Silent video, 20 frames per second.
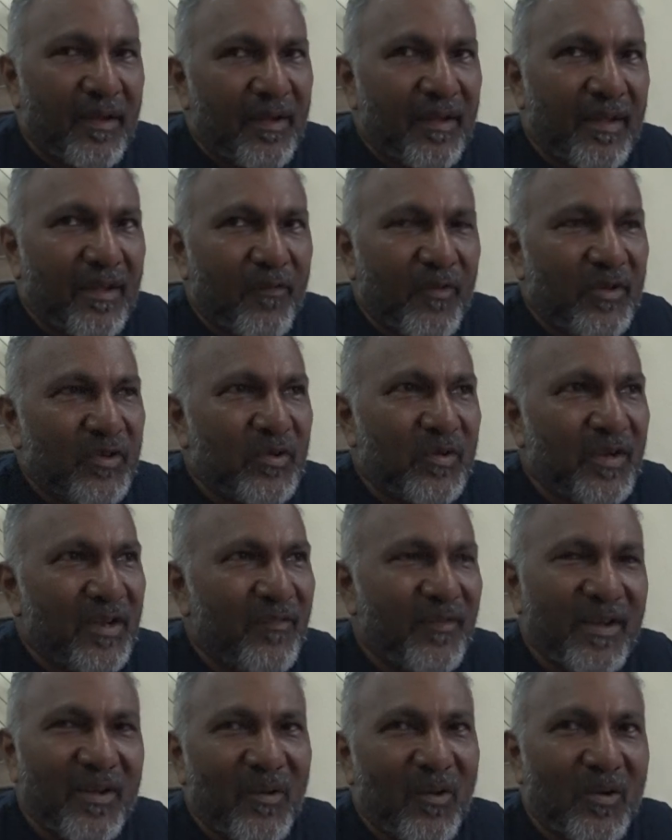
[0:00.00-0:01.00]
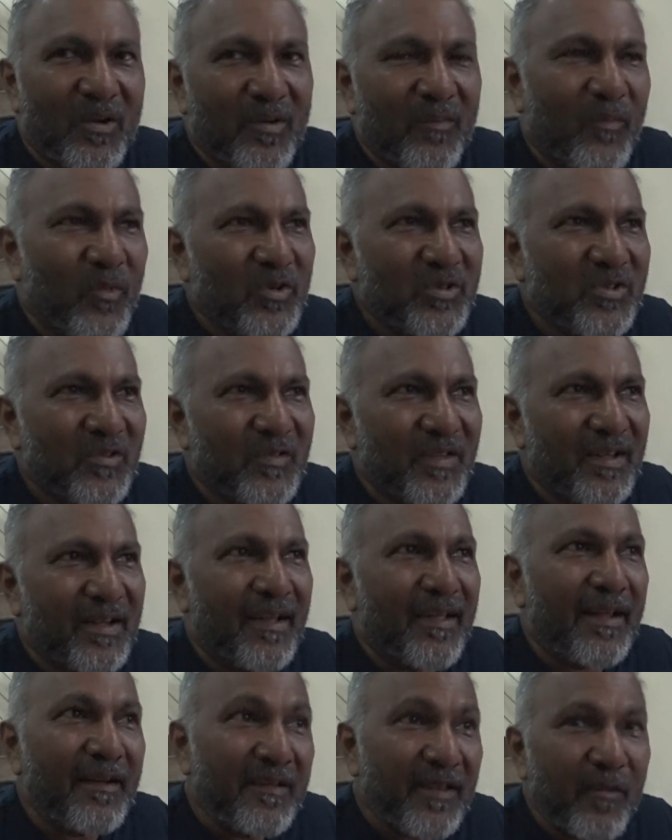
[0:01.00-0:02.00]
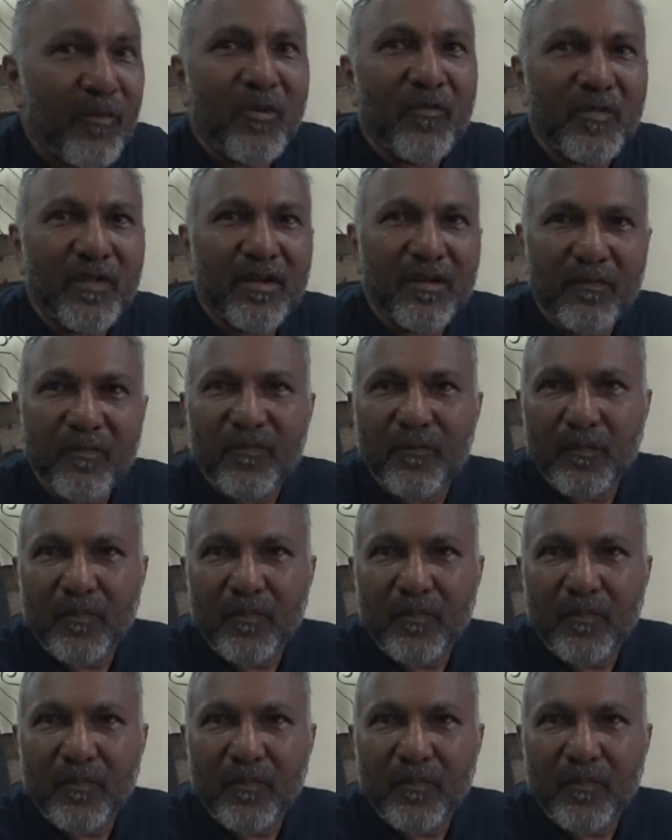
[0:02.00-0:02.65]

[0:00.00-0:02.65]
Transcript: Eventually, we got most of the guys. And some of the